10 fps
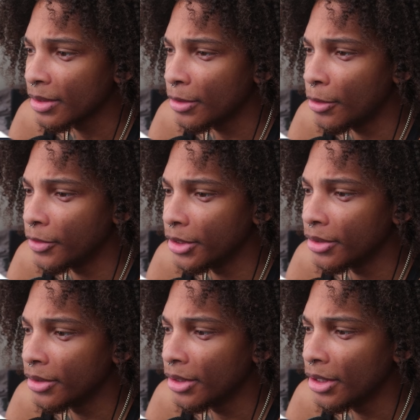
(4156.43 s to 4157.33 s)
Over
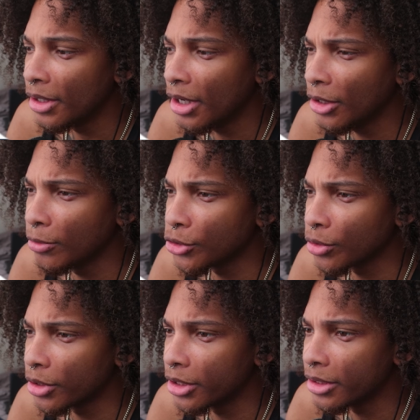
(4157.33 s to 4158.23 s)
here. I knew a
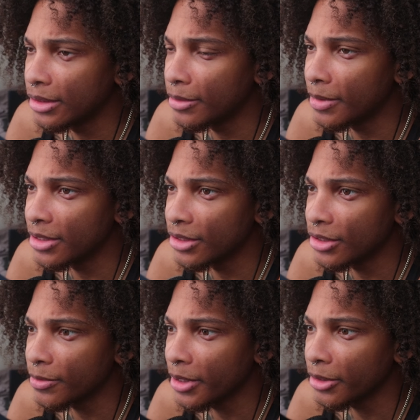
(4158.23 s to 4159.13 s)
shortcut, so it wasn't
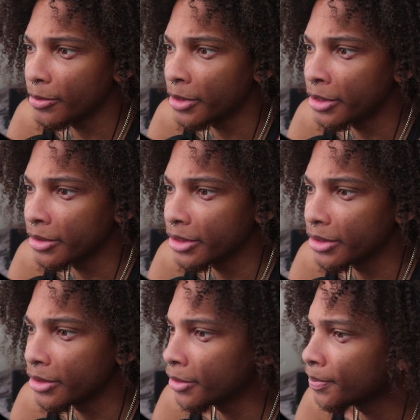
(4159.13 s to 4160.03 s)
just a regular wall. Good
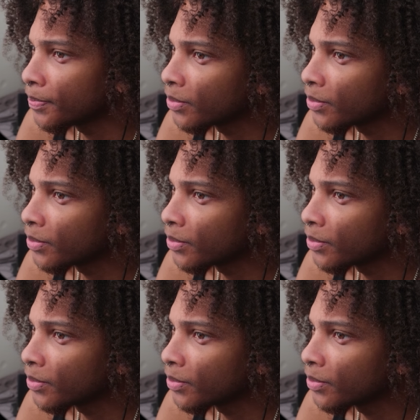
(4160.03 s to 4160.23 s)
to know